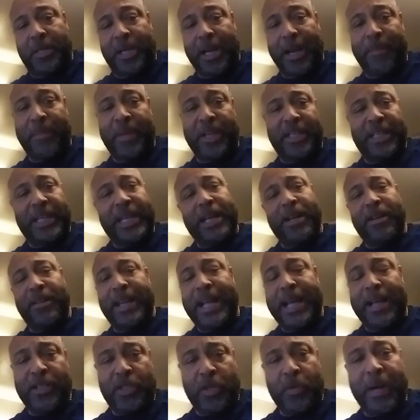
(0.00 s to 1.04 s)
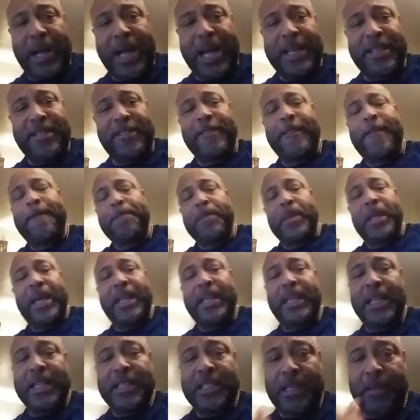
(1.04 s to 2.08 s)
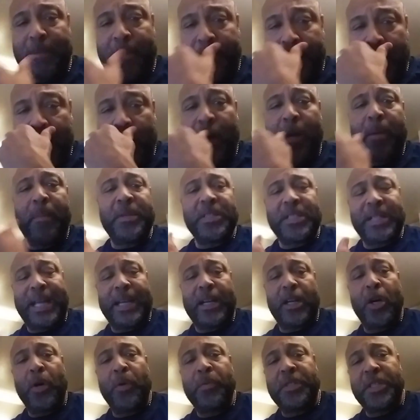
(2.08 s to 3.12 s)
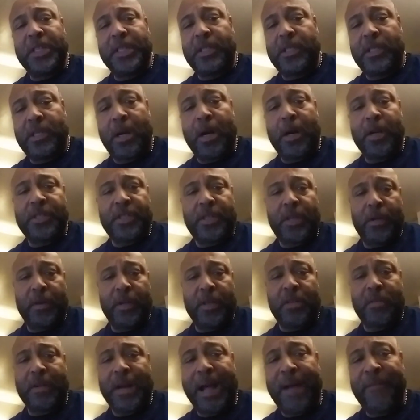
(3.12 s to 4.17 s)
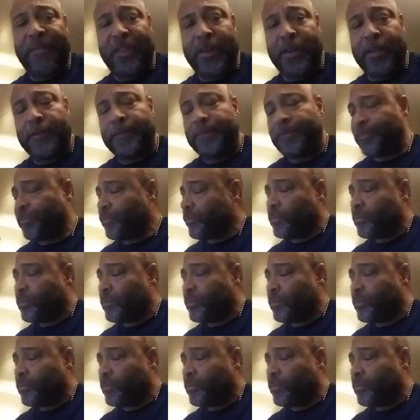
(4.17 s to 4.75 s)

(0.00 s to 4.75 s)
shut my channel down twice, and then some of my homies like OG Sarge, Tony Crawford,